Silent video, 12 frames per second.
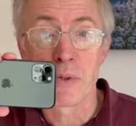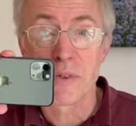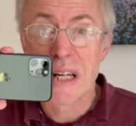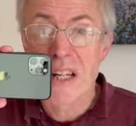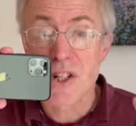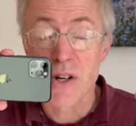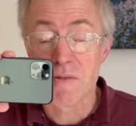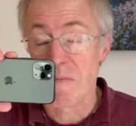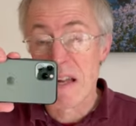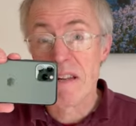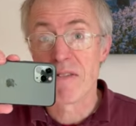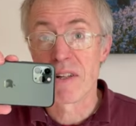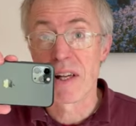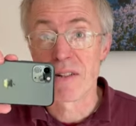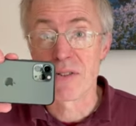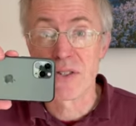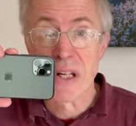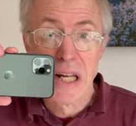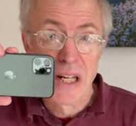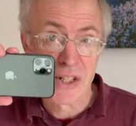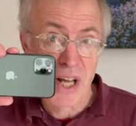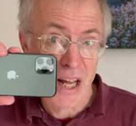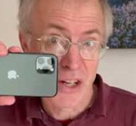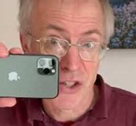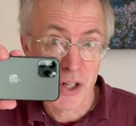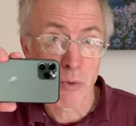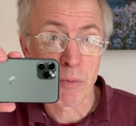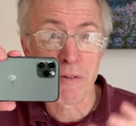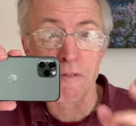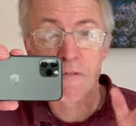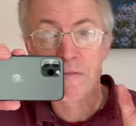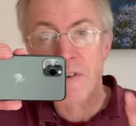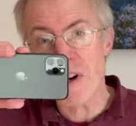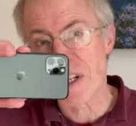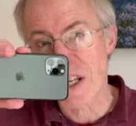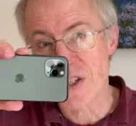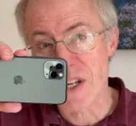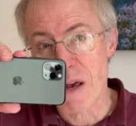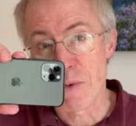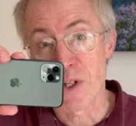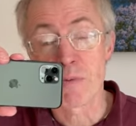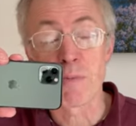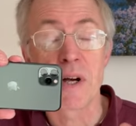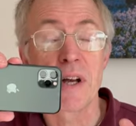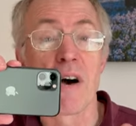nature and anything else textured will be far less damaged by